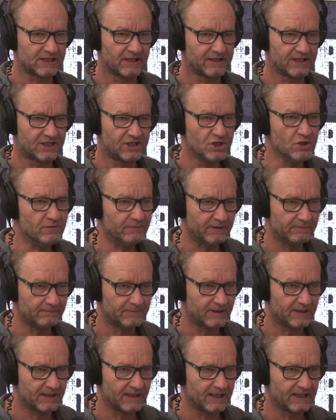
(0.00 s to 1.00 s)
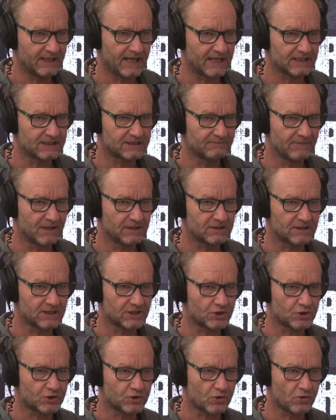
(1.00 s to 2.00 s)
So the human being has the most
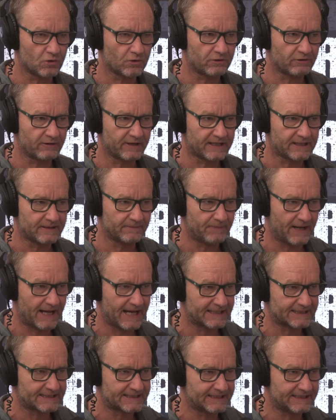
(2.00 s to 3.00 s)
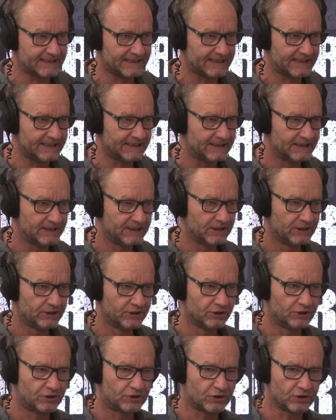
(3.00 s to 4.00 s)
extraordinary capacity
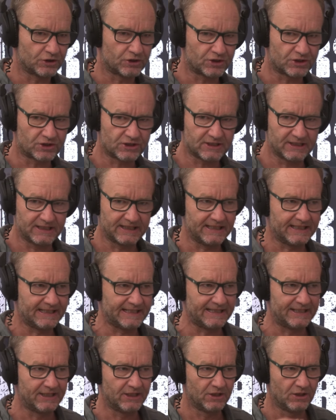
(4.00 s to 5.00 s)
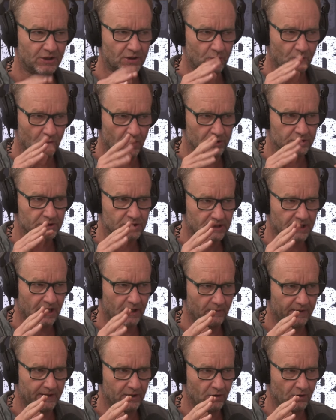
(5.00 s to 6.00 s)
to see what's
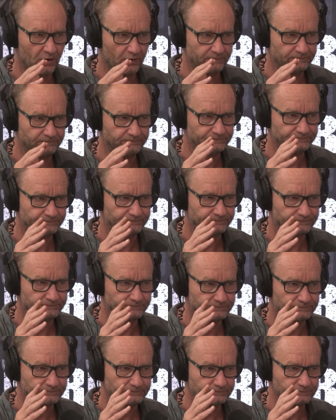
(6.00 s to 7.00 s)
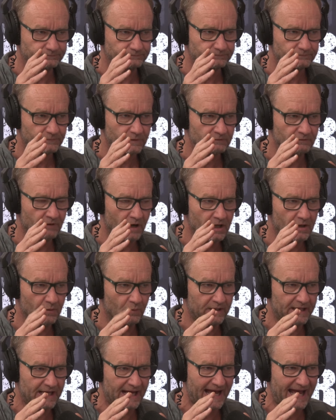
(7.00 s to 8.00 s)
going on, right?
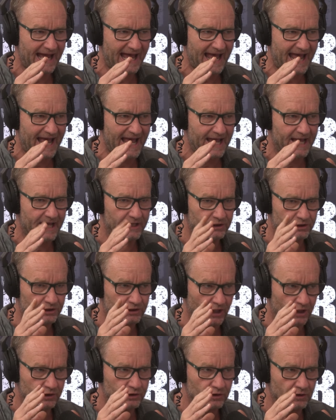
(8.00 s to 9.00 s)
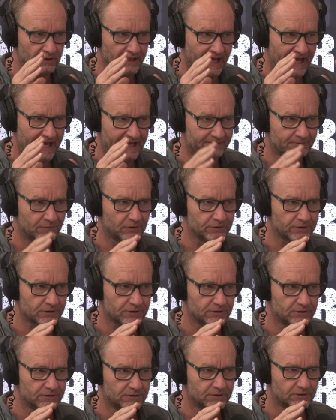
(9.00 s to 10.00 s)
We are social
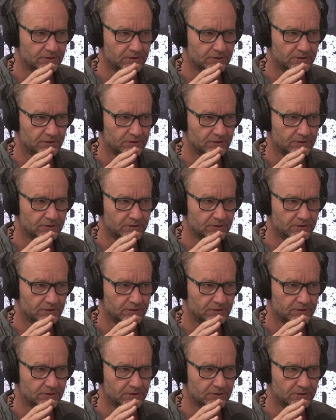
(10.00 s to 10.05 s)
animals